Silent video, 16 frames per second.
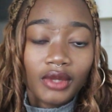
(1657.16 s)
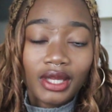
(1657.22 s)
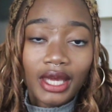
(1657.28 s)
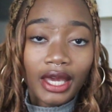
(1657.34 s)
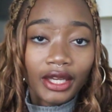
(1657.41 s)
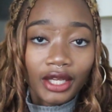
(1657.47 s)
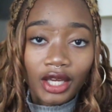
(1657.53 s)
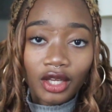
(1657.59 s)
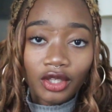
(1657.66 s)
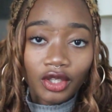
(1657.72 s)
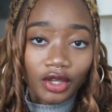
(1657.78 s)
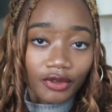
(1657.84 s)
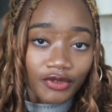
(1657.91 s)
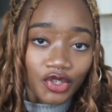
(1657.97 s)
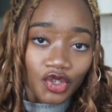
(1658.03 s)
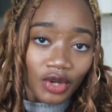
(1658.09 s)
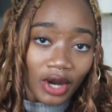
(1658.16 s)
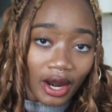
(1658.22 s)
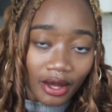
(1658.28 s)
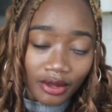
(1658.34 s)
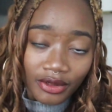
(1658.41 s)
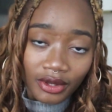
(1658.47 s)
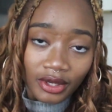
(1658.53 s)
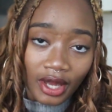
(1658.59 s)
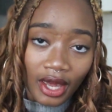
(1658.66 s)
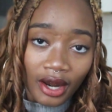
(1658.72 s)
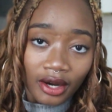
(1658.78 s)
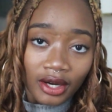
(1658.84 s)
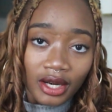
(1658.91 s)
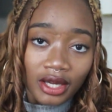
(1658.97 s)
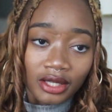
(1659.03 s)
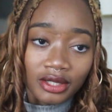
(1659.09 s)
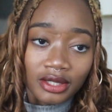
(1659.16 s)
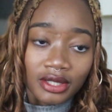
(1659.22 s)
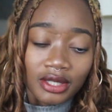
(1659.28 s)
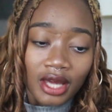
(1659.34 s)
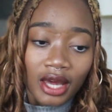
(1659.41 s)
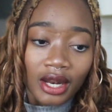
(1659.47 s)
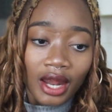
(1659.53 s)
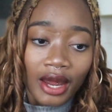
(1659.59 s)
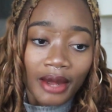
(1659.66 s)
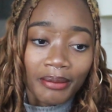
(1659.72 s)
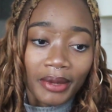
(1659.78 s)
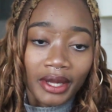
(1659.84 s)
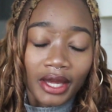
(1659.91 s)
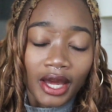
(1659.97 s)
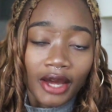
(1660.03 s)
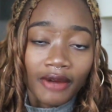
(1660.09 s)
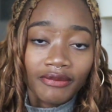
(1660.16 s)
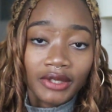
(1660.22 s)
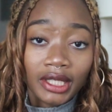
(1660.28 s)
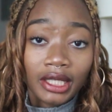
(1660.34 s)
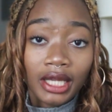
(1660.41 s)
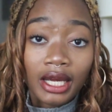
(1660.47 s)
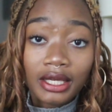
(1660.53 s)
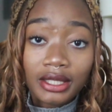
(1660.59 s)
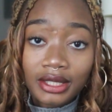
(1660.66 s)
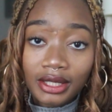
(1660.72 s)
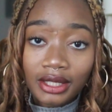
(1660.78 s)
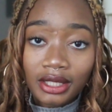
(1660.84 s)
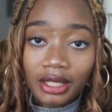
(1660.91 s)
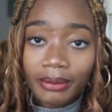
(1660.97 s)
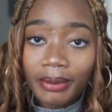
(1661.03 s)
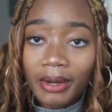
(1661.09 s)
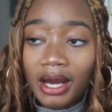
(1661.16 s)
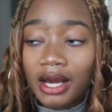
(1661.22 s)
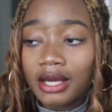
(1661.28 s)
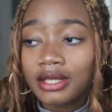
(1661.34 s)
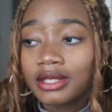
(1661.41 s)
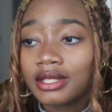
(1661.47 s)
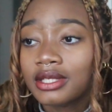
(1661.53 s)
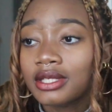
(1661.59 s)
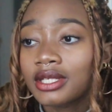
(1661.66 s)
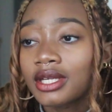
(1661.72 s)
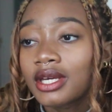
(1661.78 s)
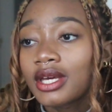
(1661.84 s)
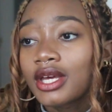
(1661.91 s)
gaining a lot of strength in areas that I may have neglected in the past.